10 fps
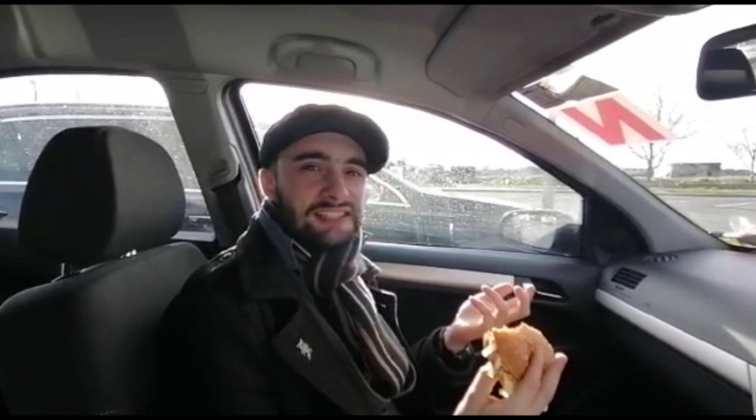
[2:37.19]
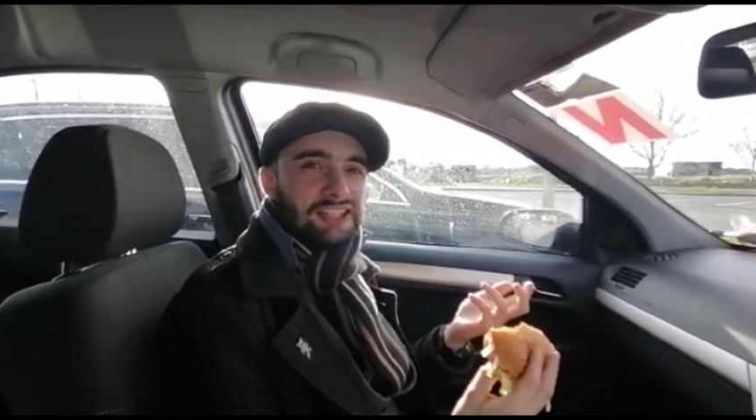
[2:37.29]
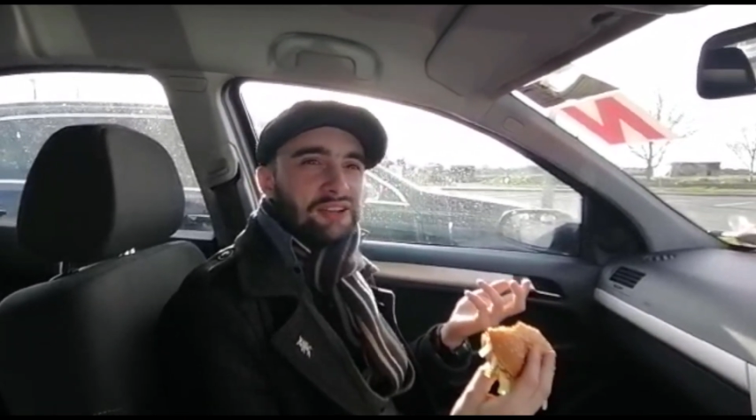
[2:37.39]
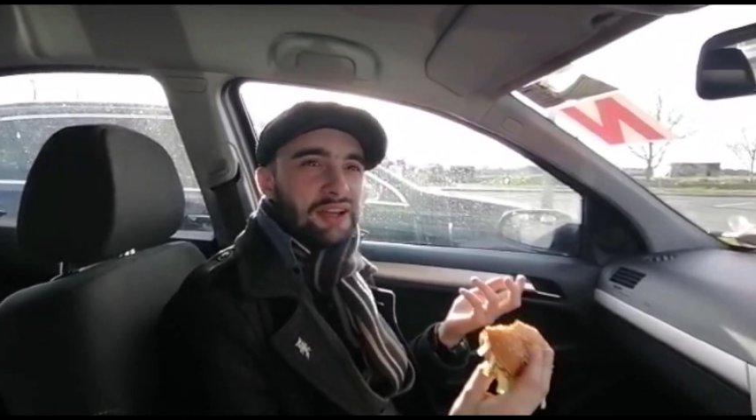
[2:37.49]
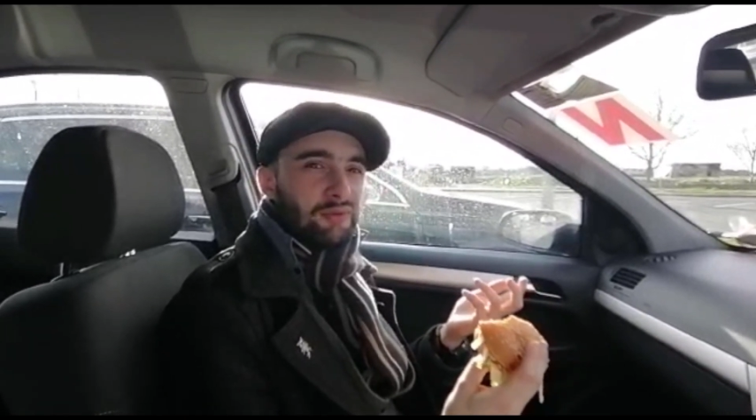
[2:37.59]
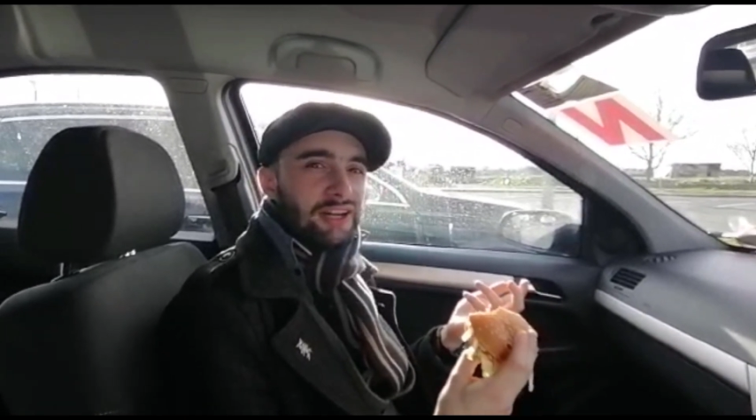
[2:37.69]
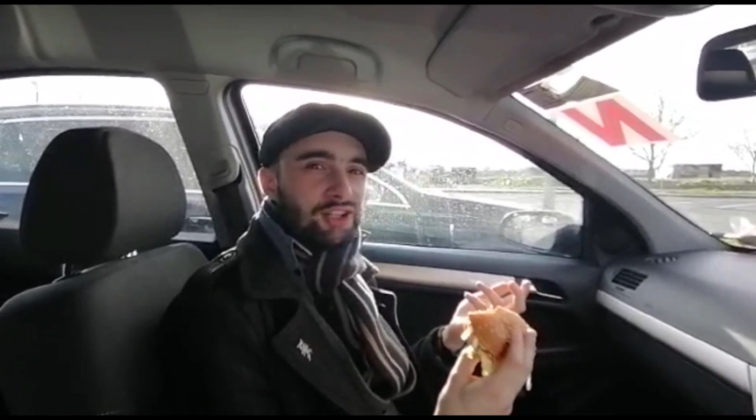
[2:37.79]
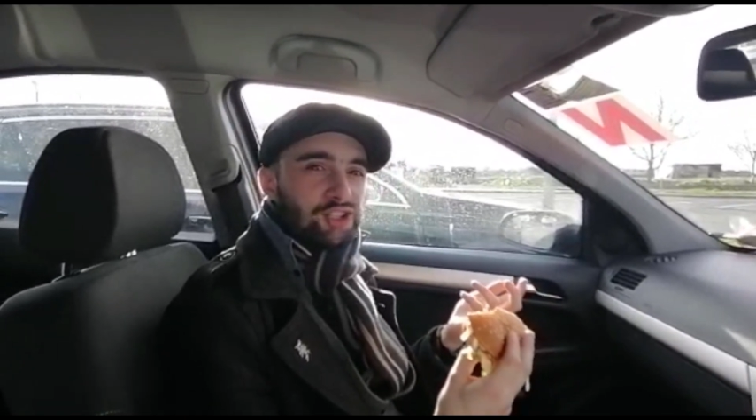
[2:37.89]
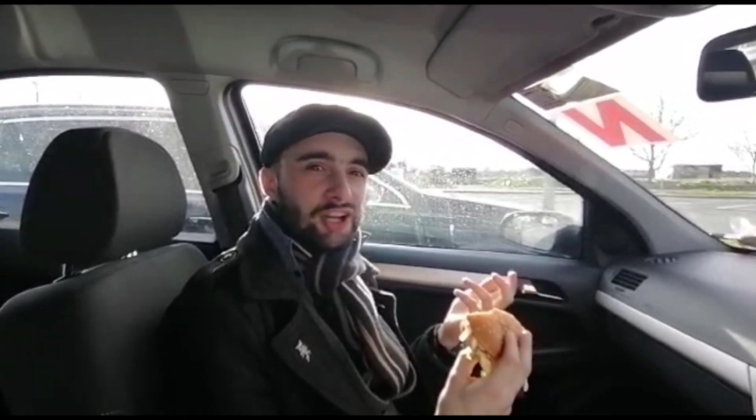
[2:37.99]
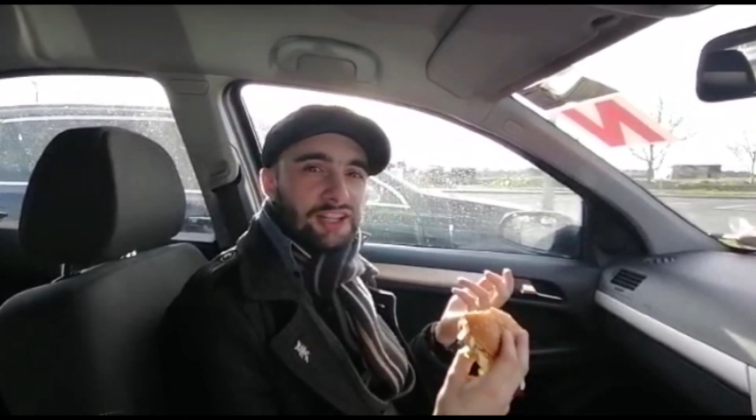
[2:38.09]
you get really
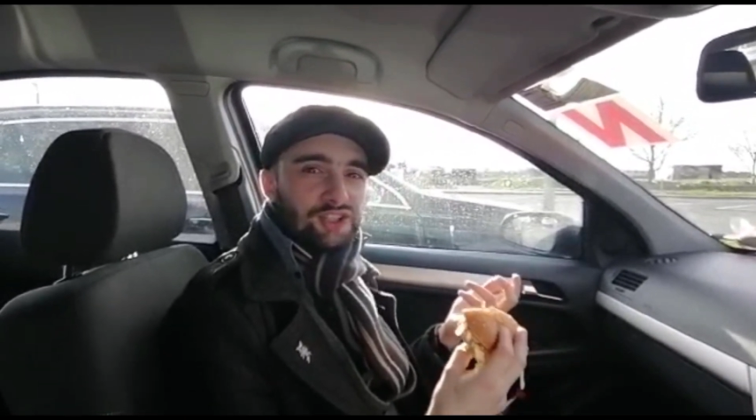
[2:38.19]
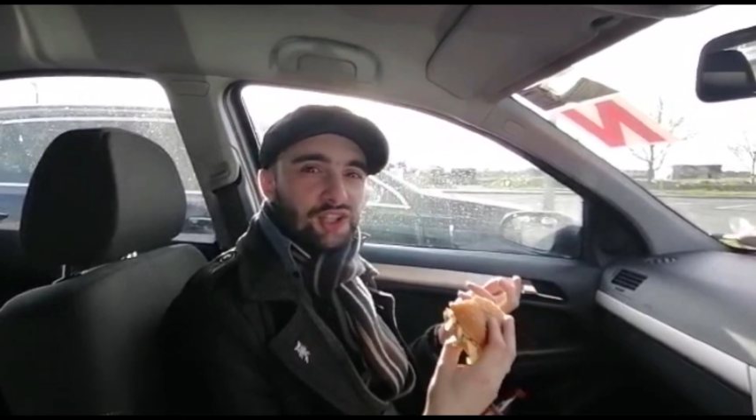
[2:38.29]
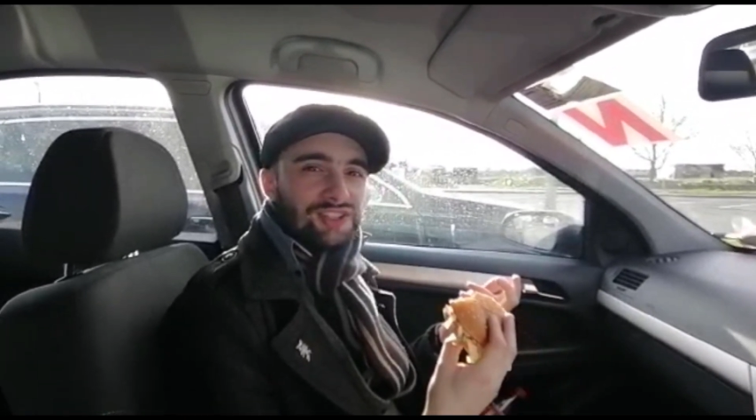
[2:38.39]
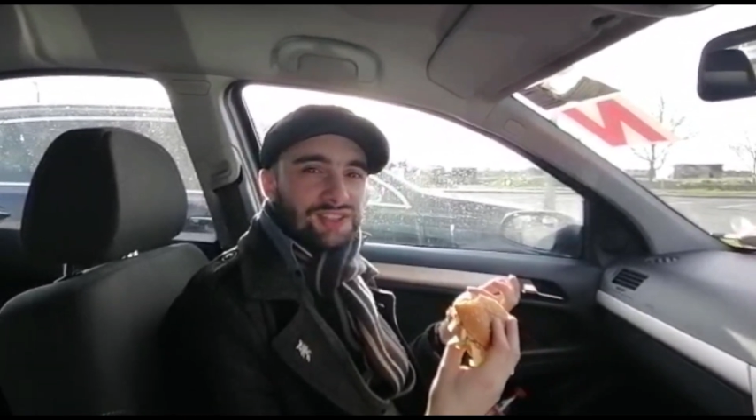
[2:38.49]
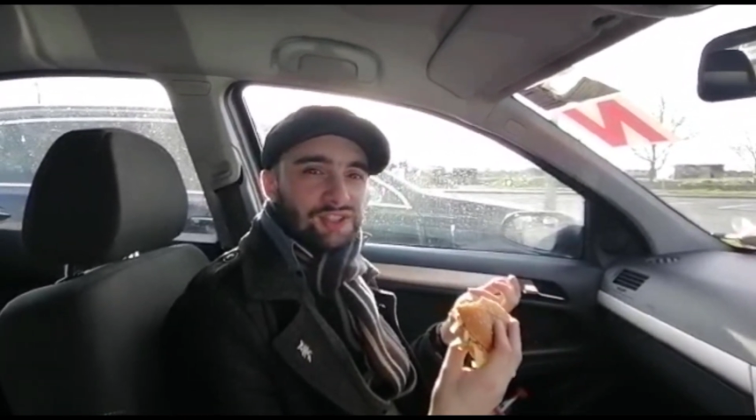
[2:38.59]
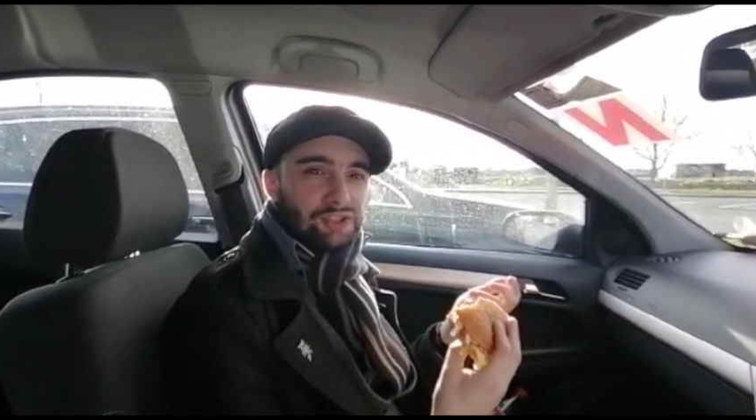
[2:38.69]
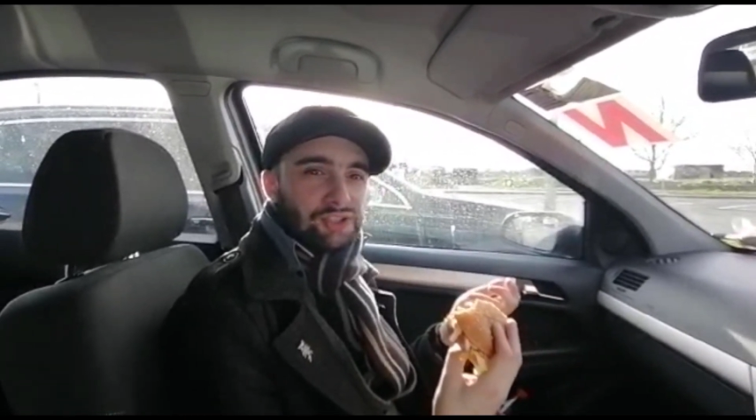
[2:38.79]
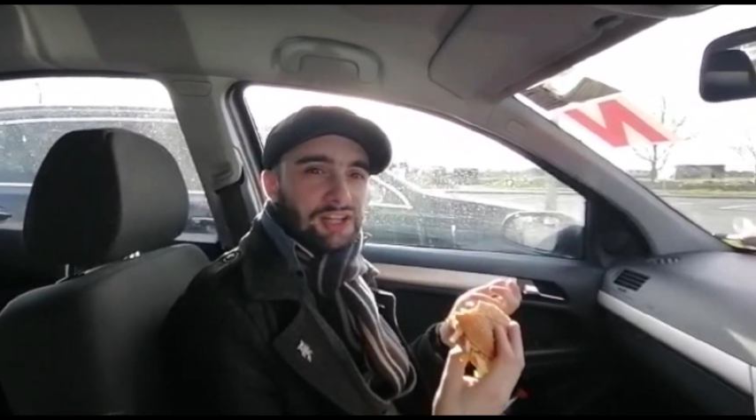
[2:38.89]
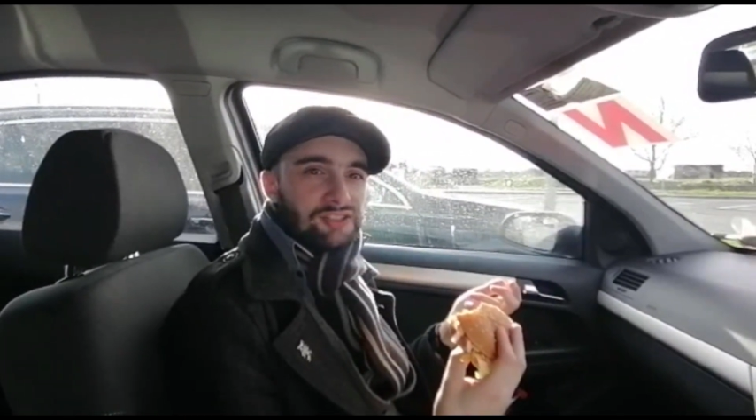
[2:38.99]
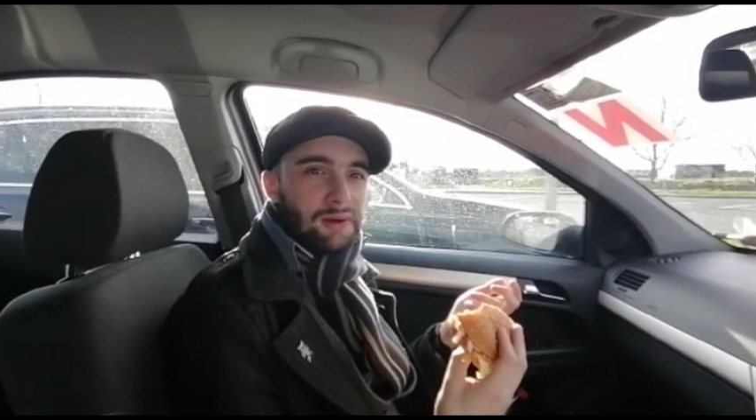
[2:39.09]
shitty cheese and it just
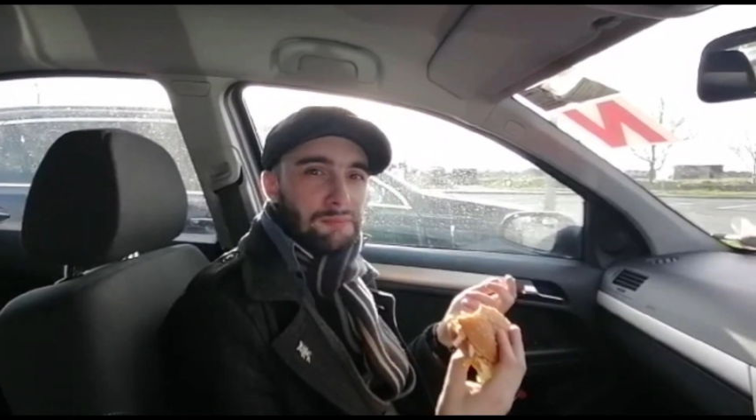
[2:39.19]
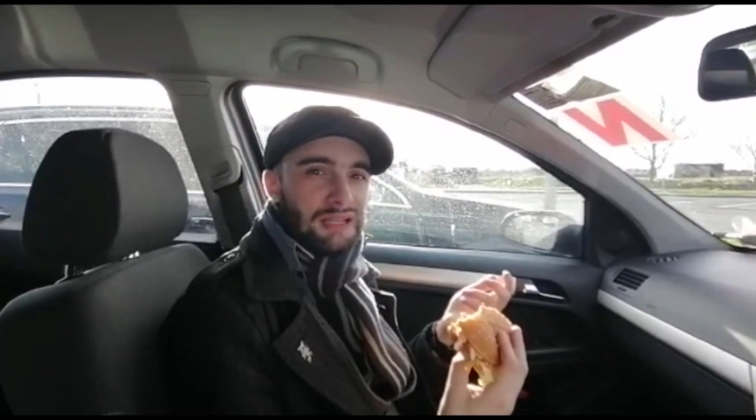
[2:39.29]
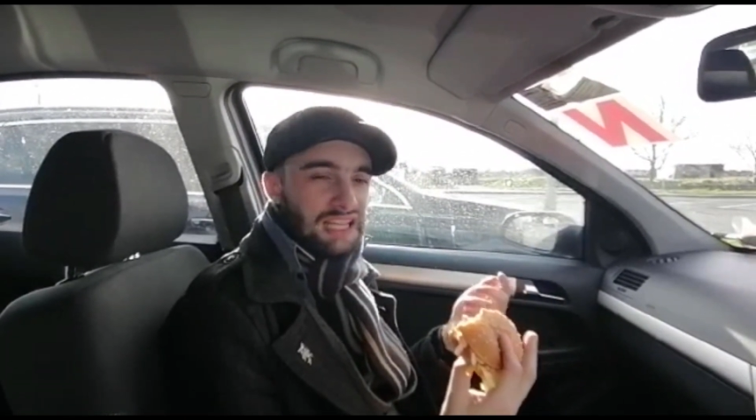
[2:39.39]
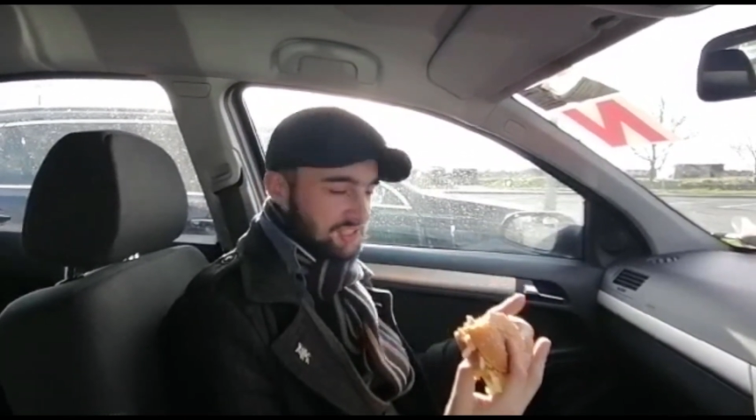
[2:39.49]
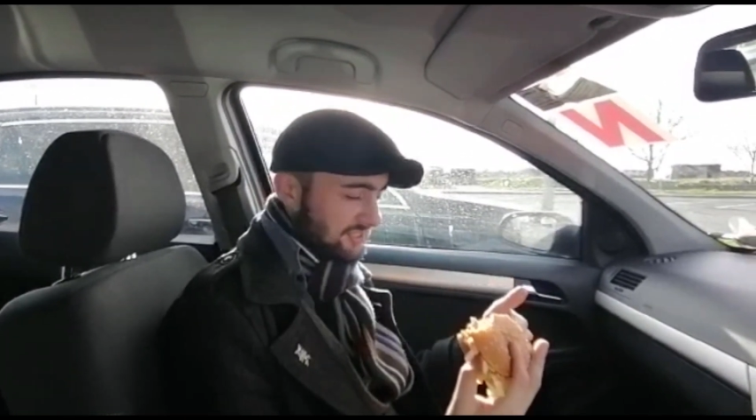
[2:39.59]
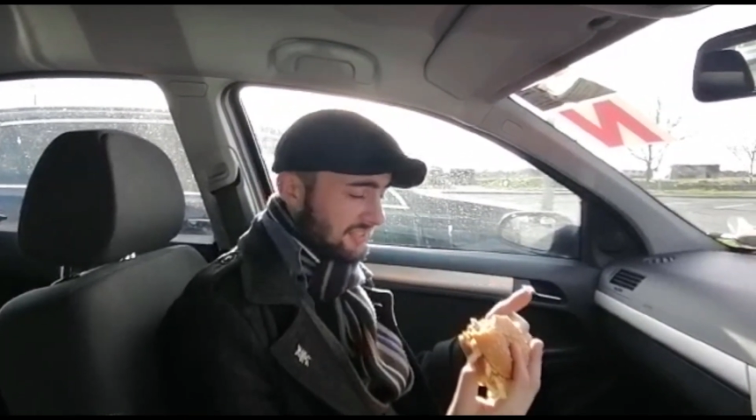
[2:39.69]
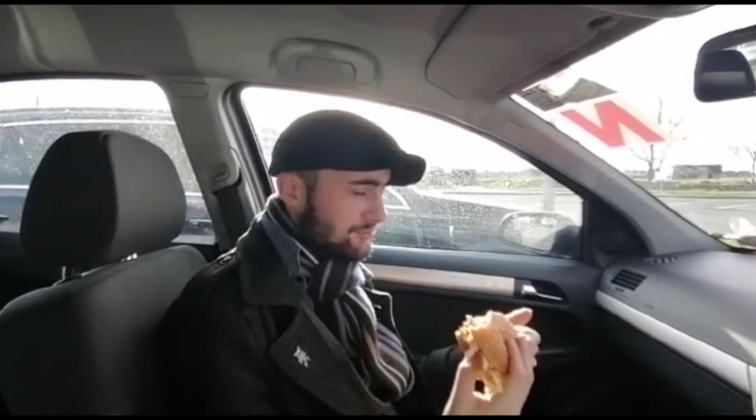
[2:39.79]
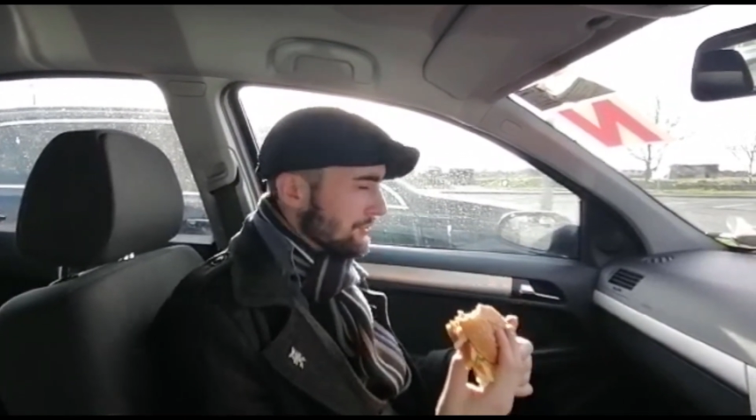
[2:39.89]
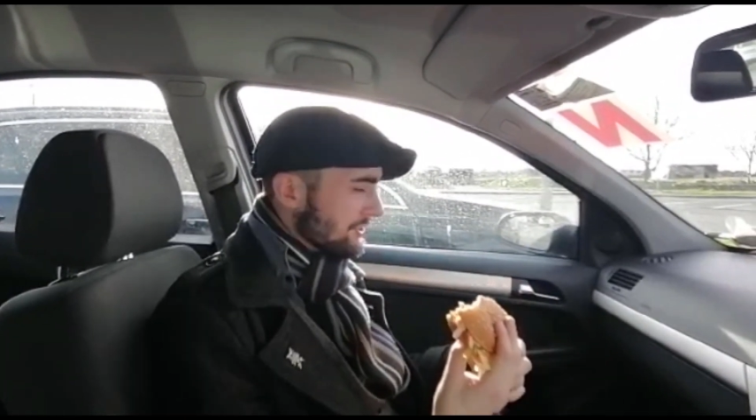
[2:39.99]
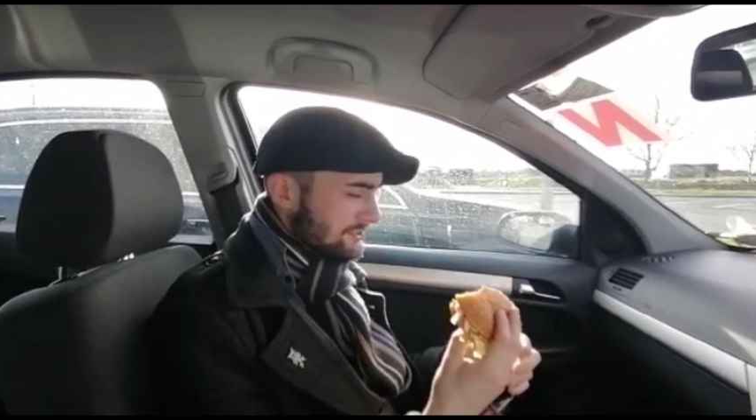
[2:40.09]
tastes like plastic. That's what
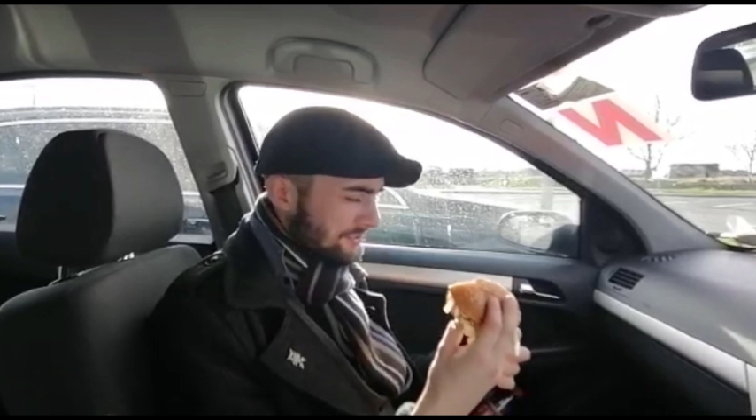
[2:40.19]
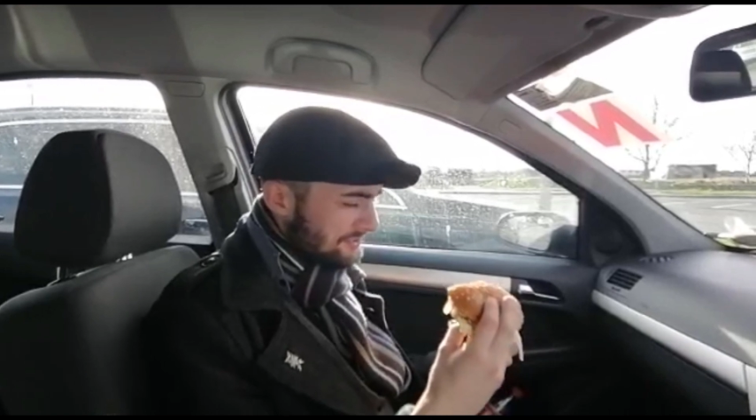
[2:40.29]
this tastes